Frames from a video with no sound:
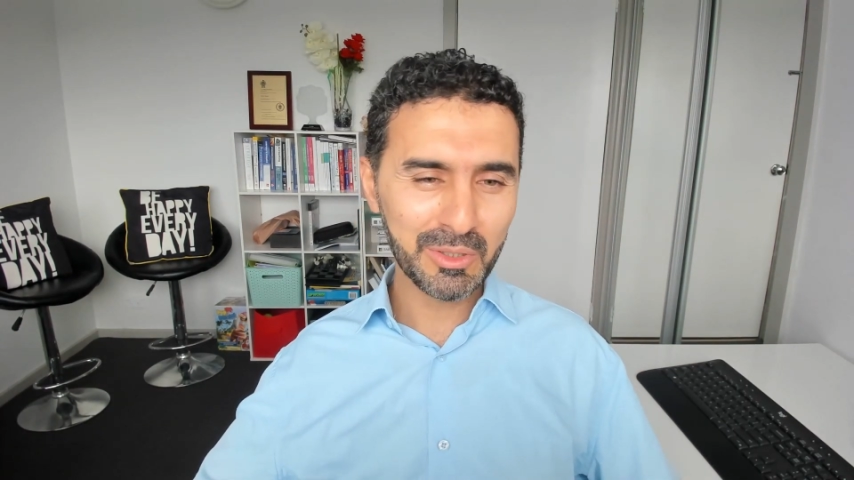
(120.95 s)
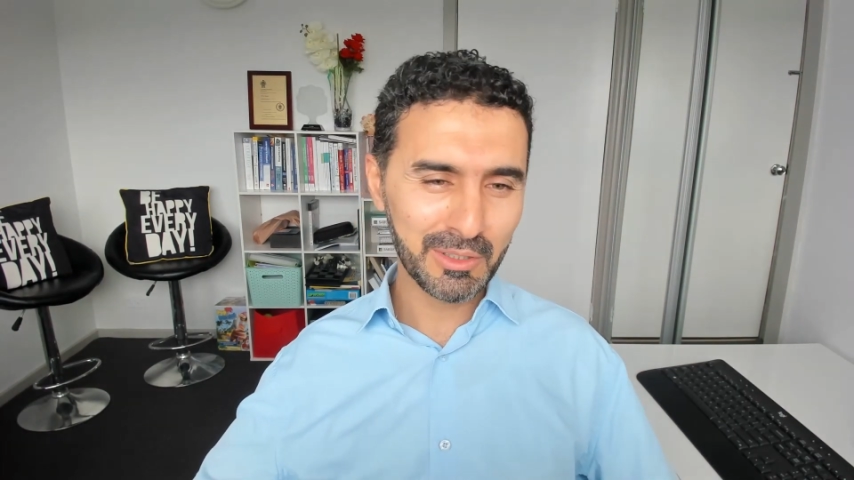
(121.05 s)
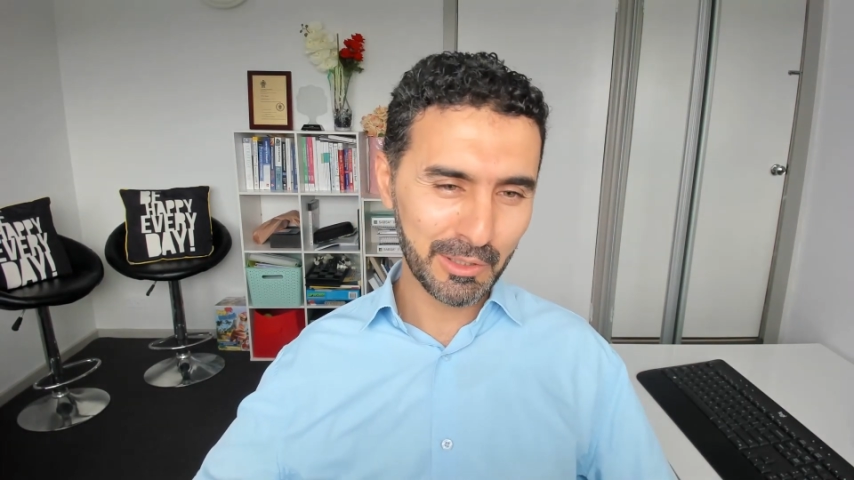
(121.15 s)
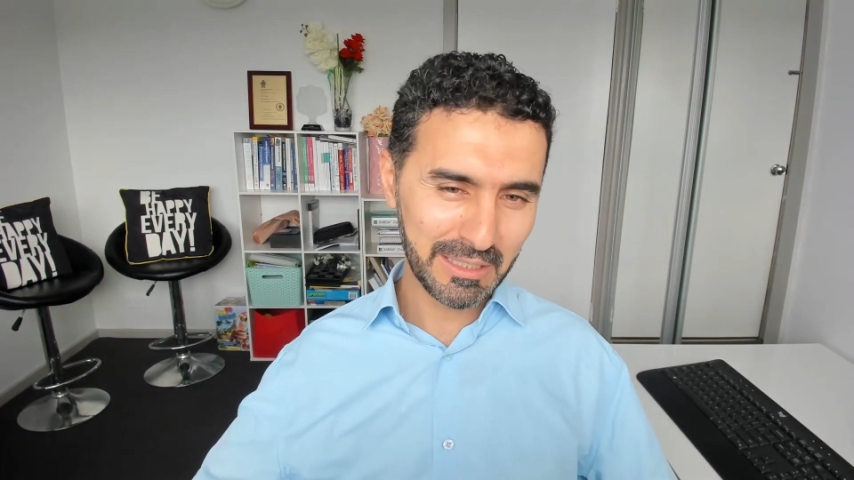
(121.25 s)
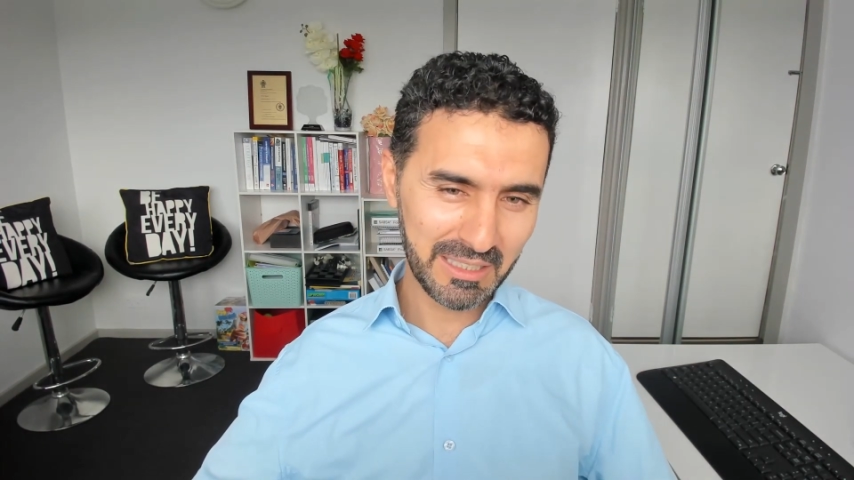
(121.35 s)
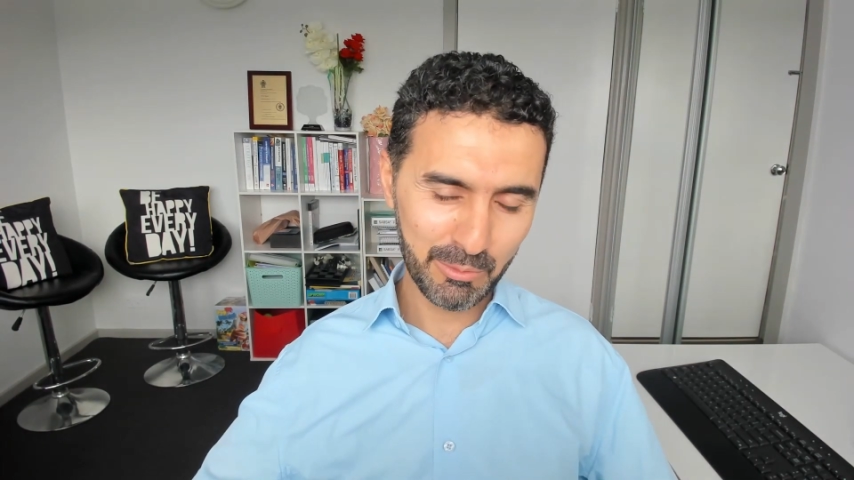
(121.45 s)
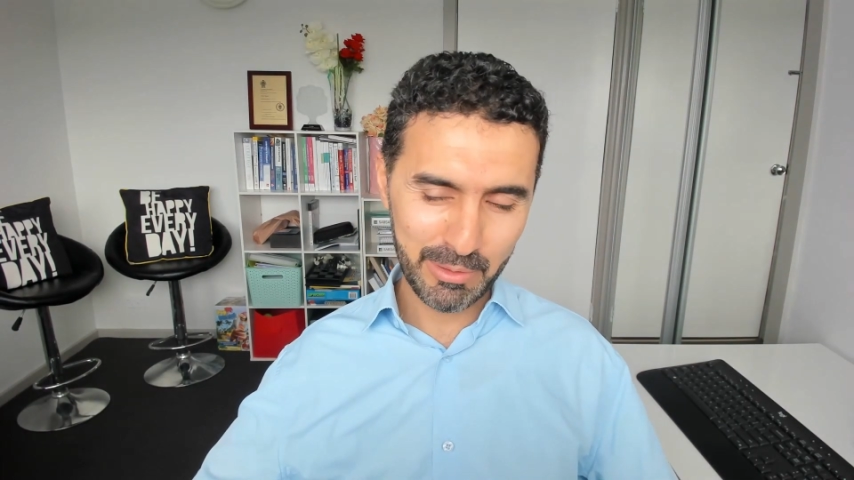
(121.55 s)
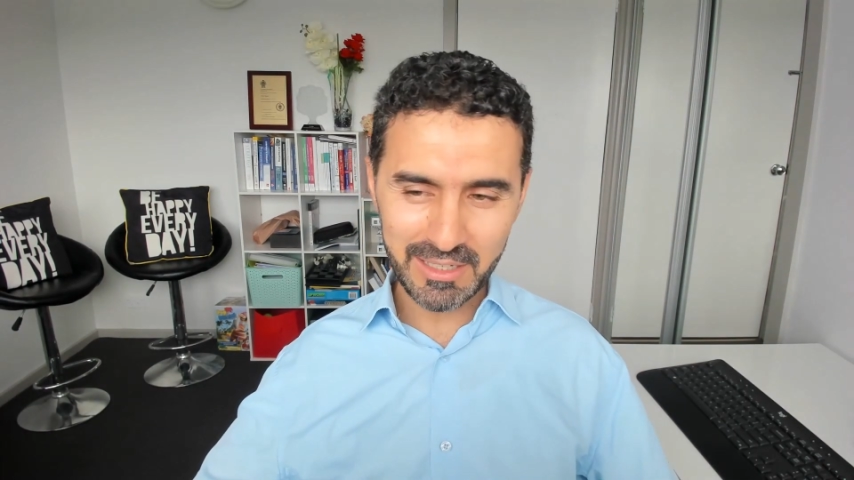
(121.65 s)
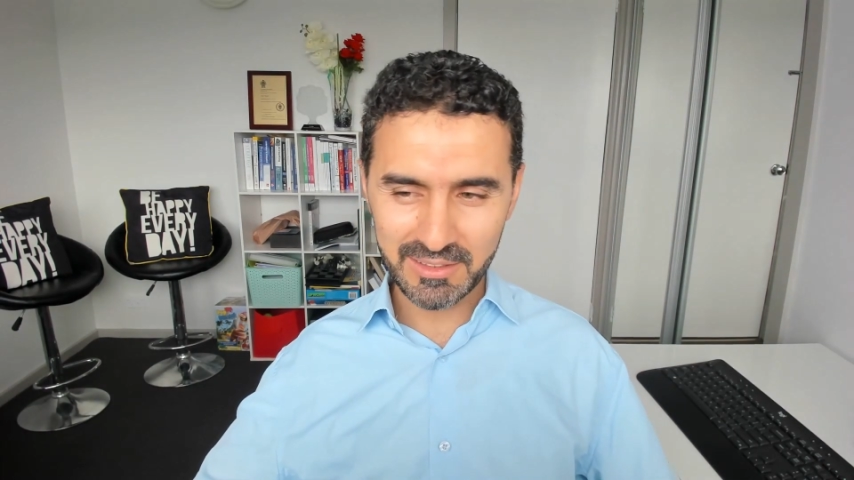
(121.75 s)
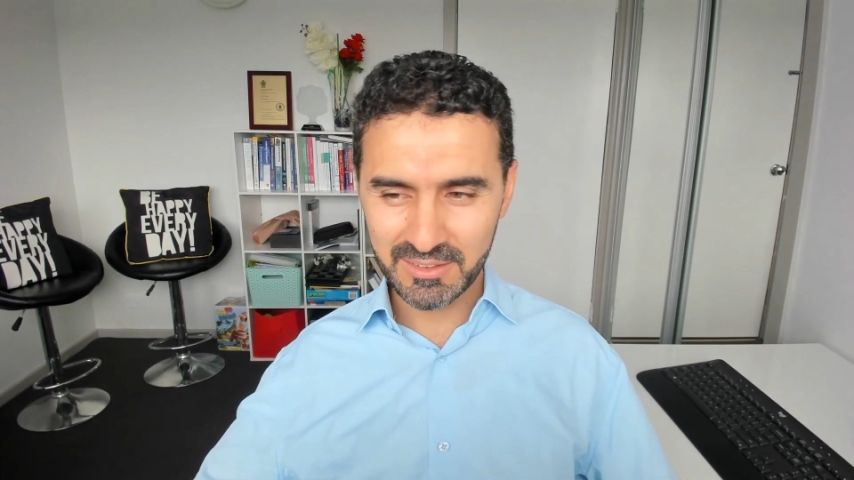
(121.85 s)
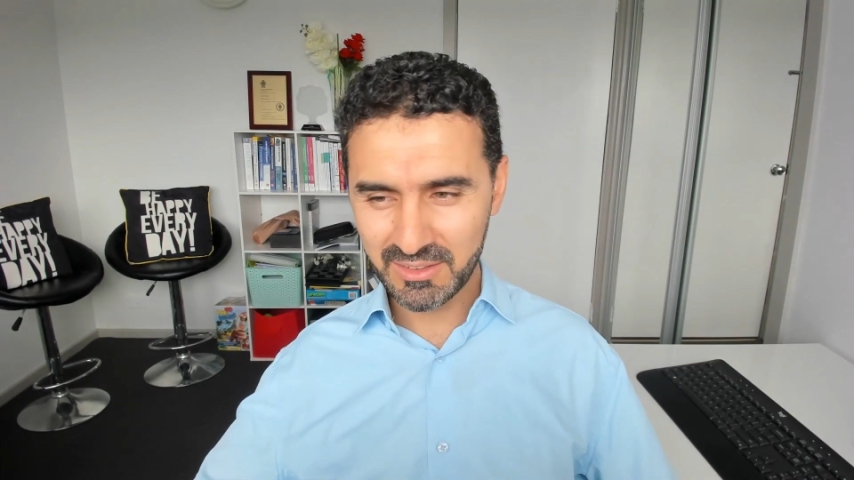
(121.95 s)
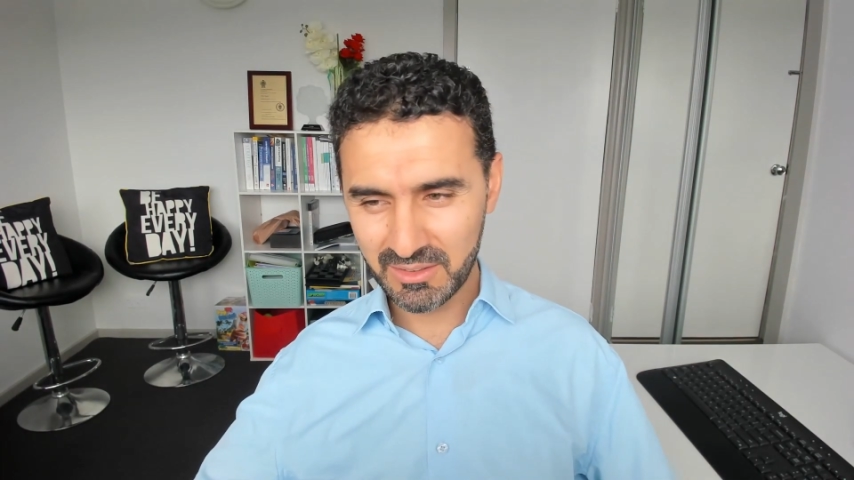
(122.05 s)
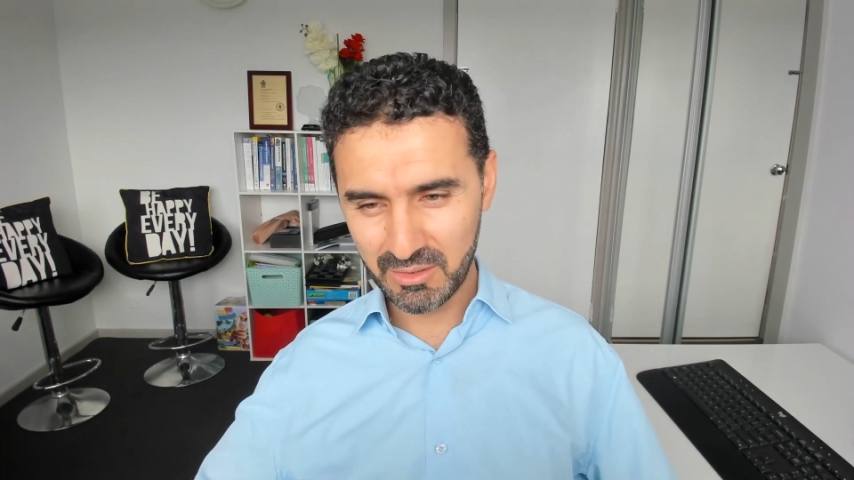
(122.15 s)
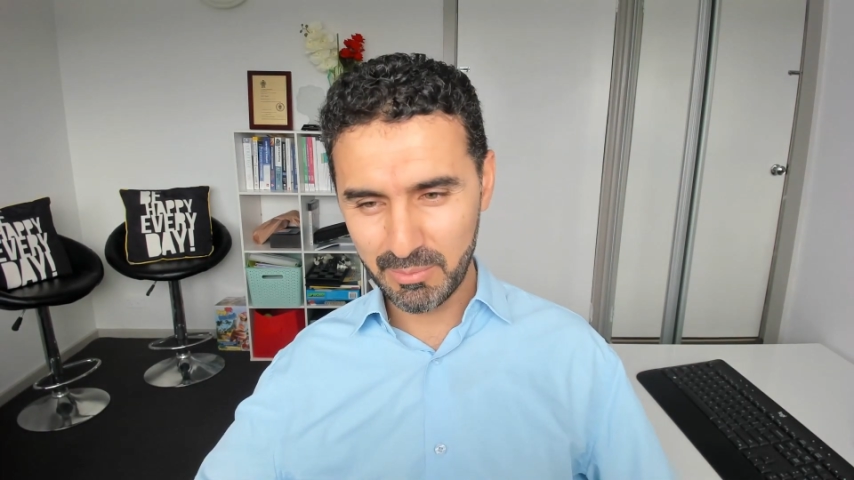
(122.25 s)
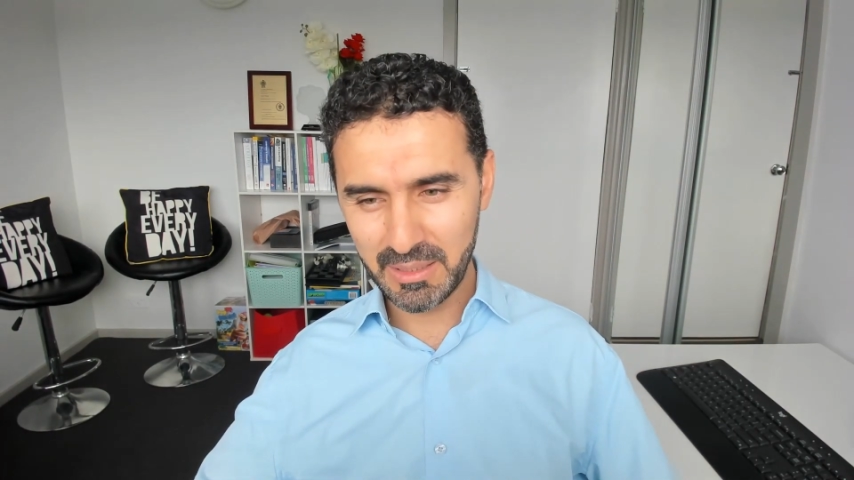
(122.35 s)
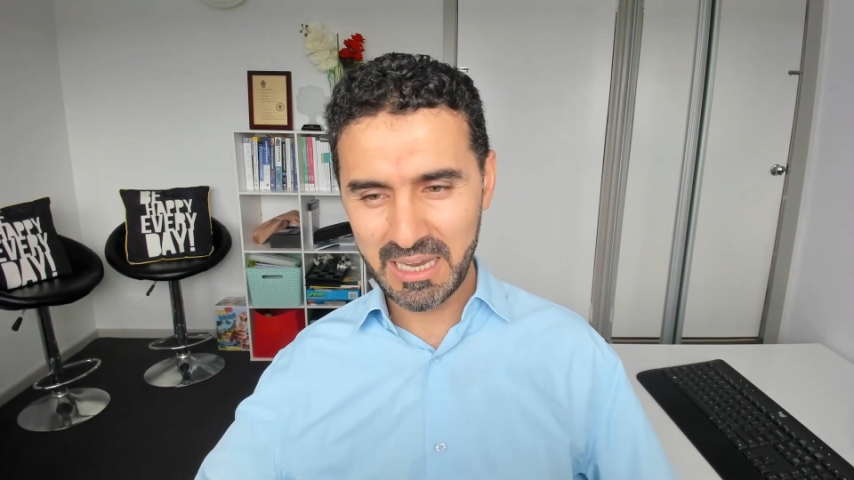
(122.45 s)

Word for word: the login events to